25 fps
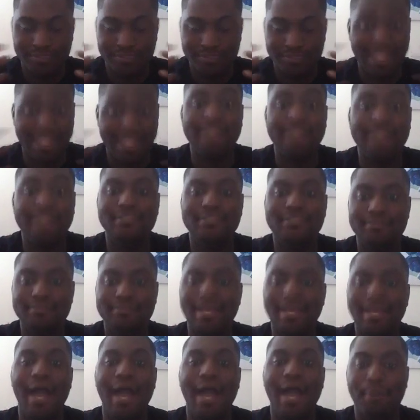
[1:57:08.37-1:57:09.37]
things
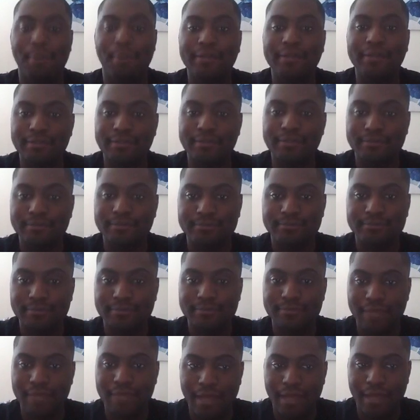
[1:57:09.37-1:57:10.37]
happened,
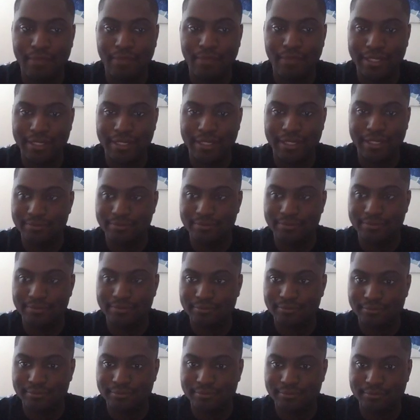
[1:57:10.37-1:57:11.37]
and we didn't
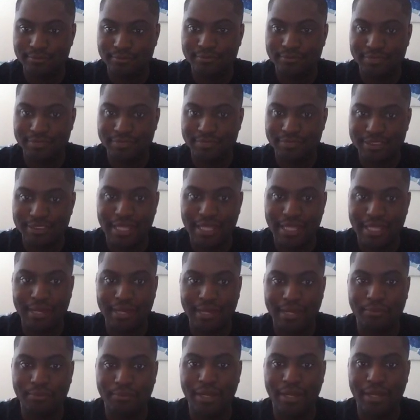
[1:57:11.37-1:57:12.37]
set
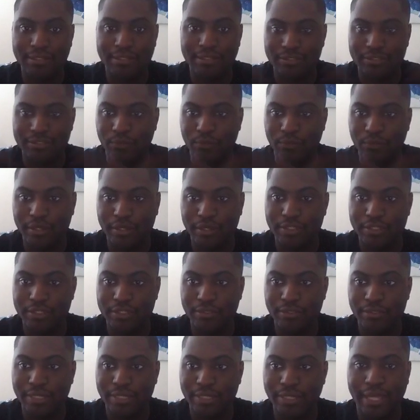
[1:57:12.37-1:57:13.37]
up right, so we're going to
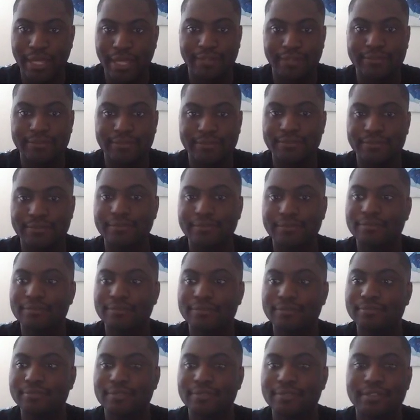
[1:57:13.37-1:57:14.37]
do it again.
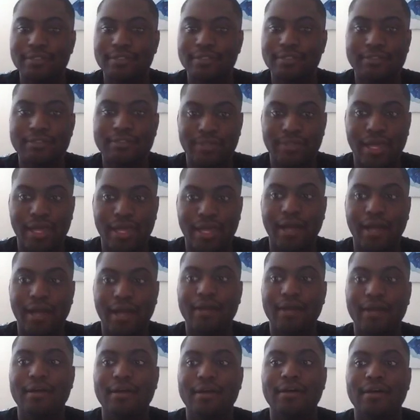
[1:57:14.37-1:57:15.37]
So, yeah.
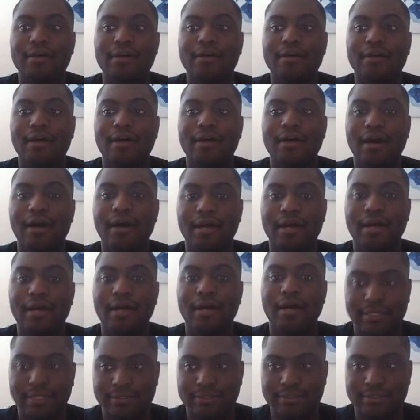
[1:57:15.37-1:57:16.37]

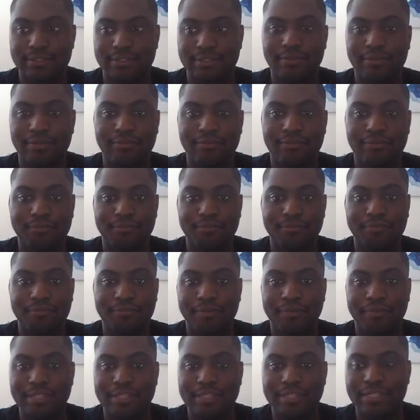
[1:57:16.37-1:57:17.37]
Yes, the
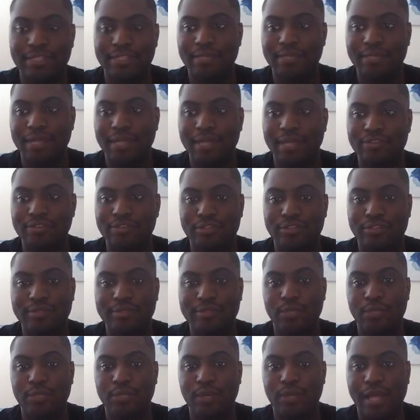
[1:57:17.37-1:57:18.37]
Wrestle Kingdom live stream
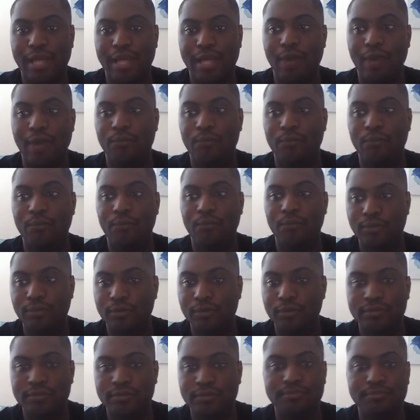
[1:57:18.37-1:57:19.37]
didn't work out. We
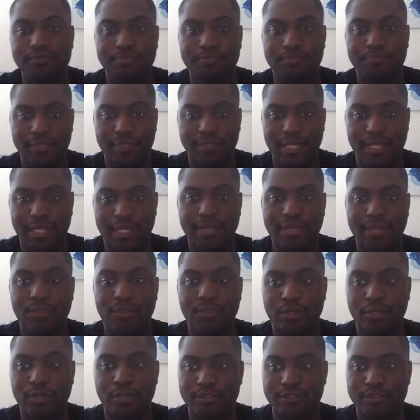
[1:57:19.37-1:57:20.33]
will put that in the notes.